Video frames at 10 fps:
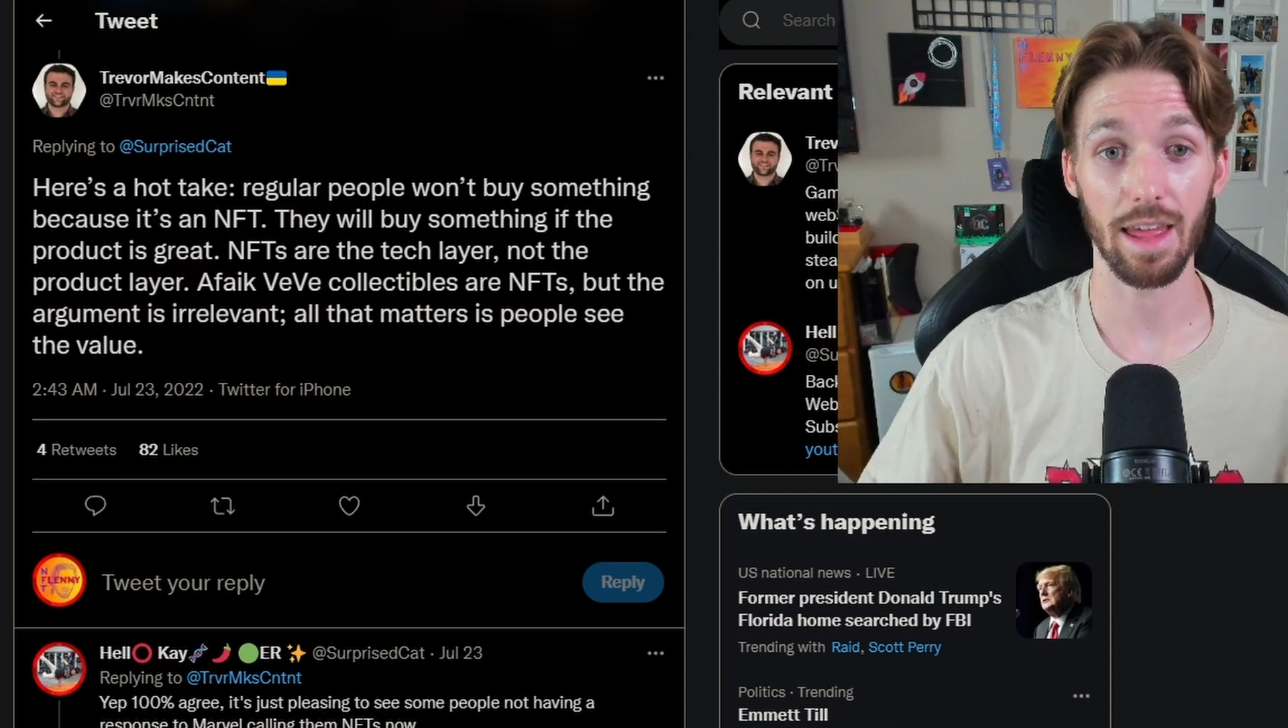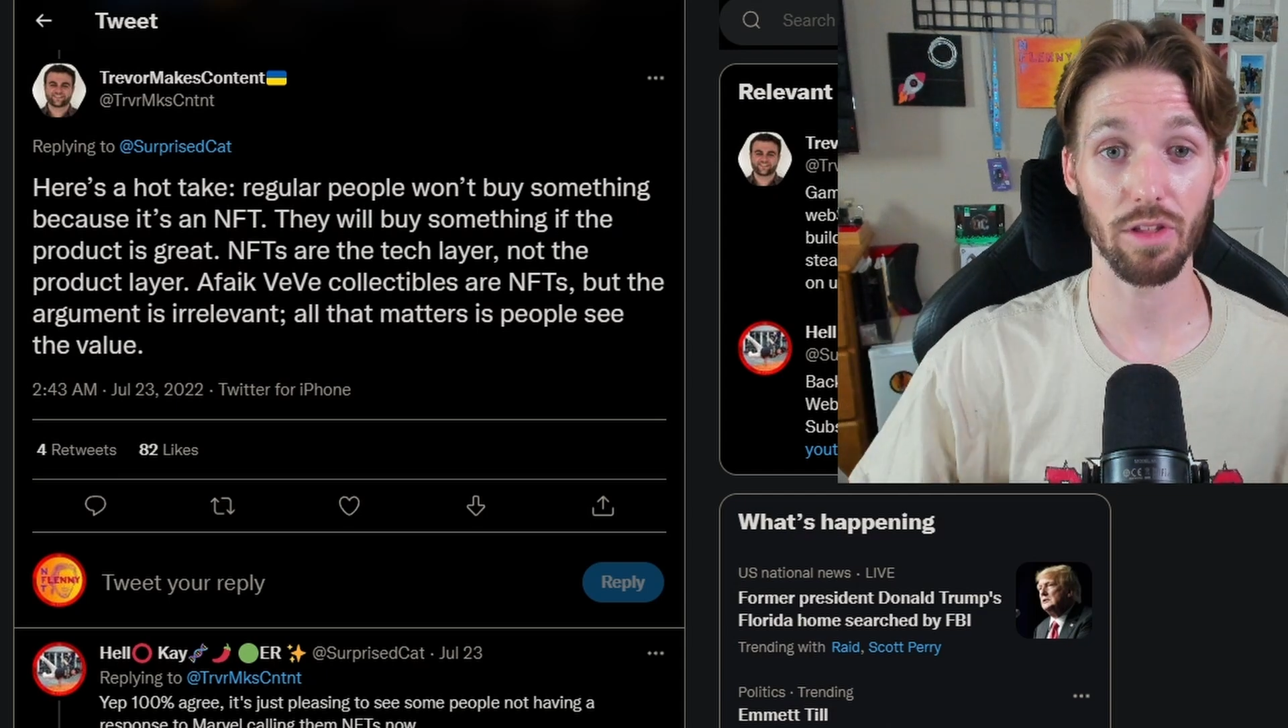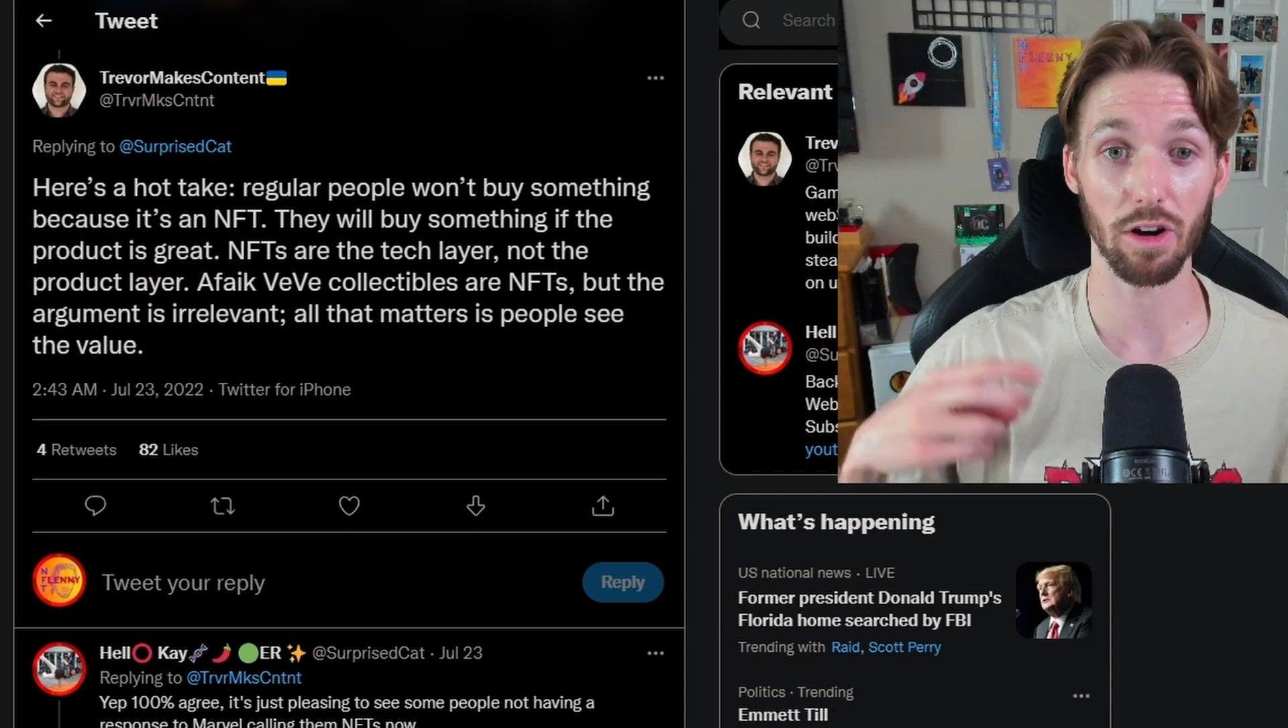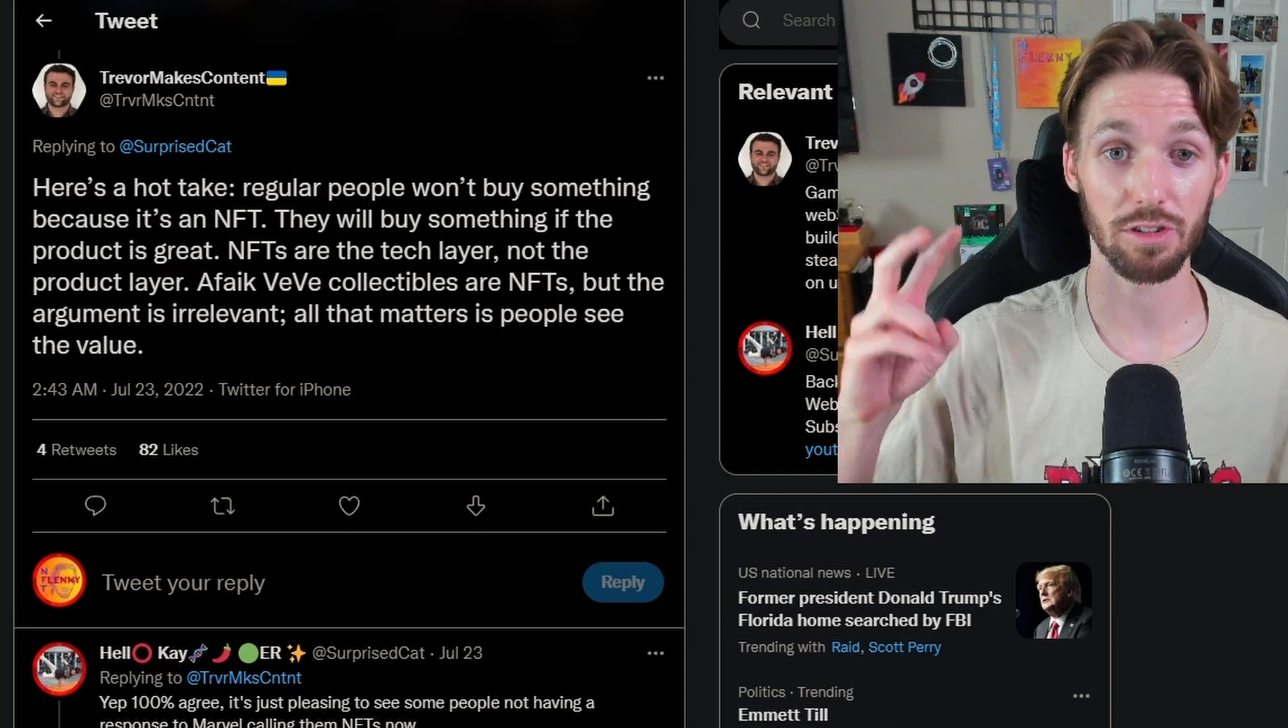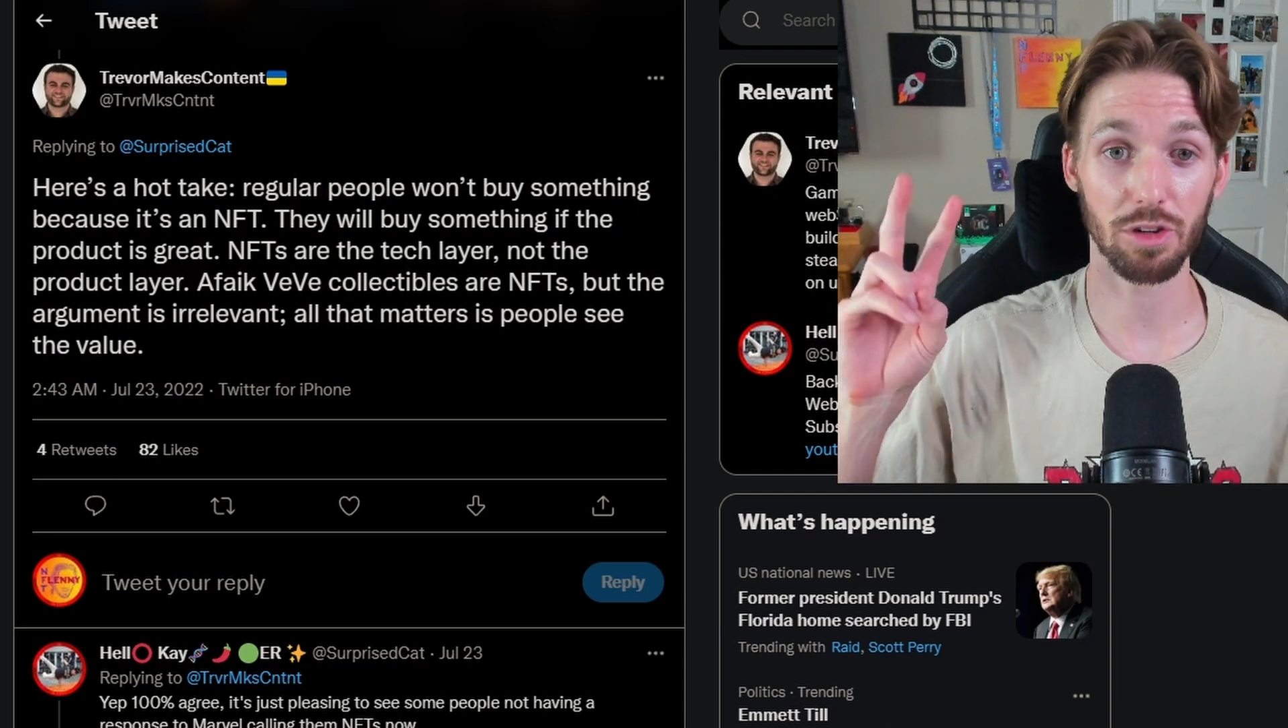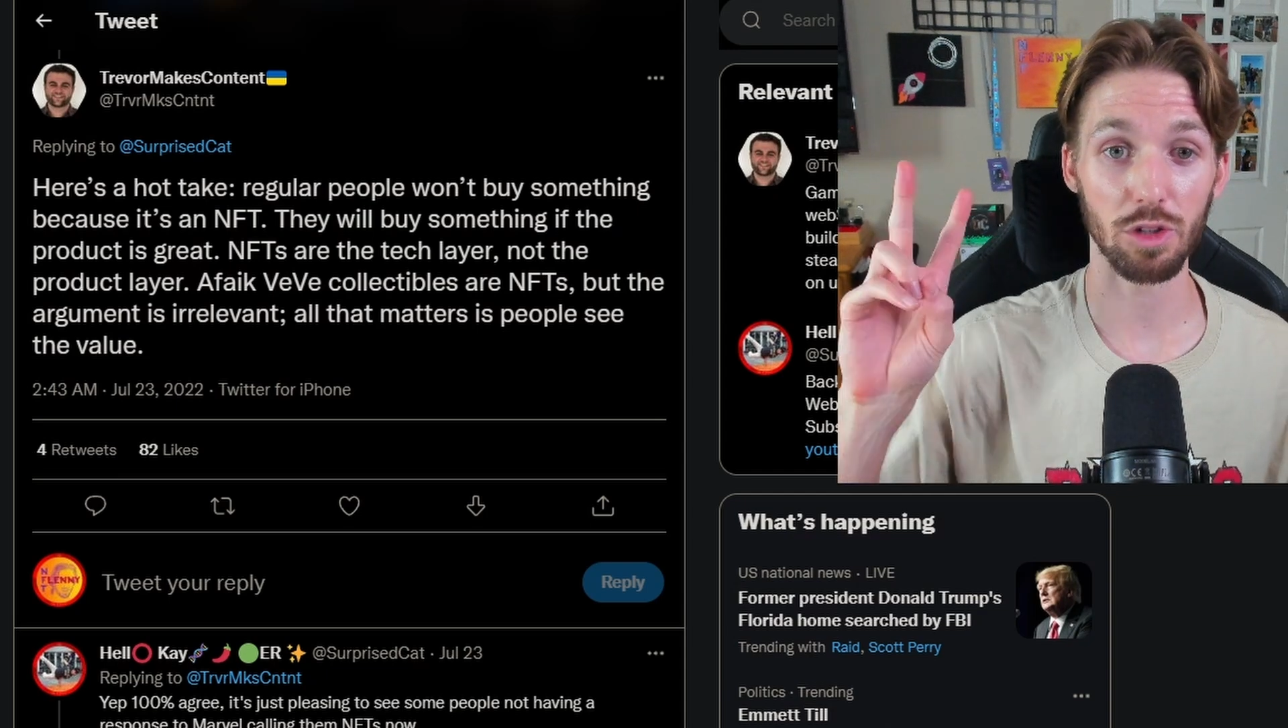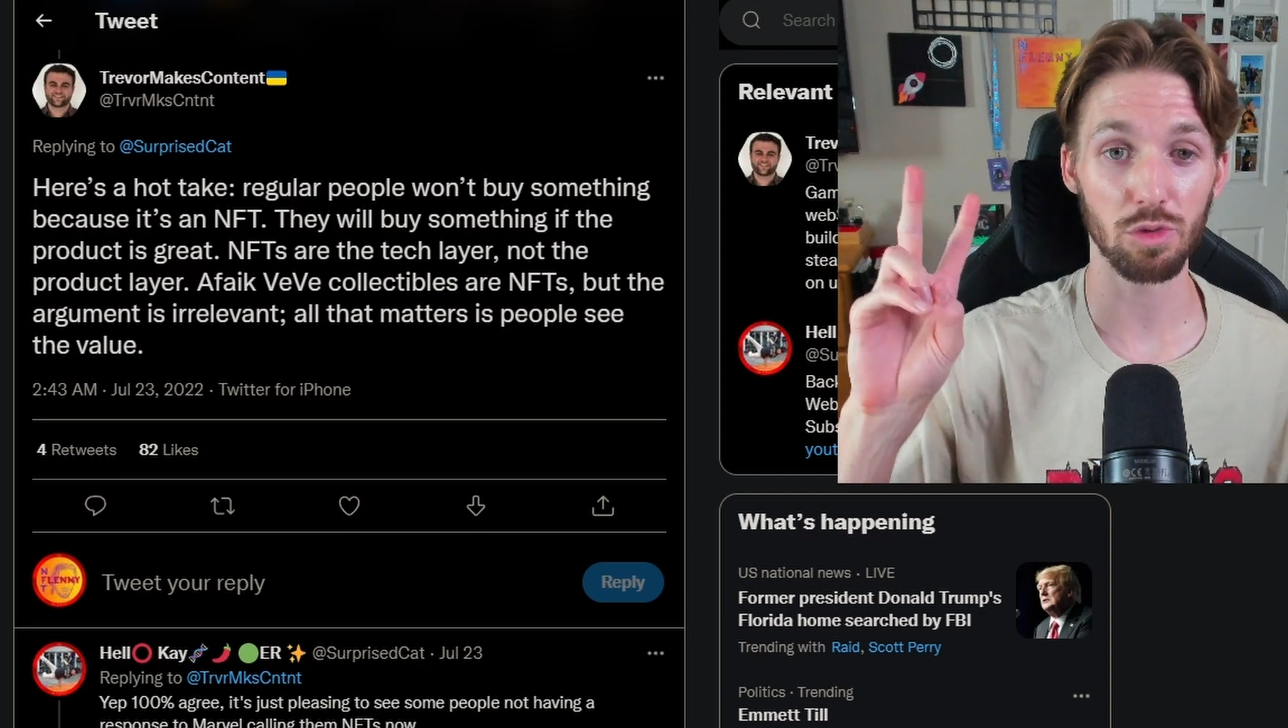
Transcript: And there are two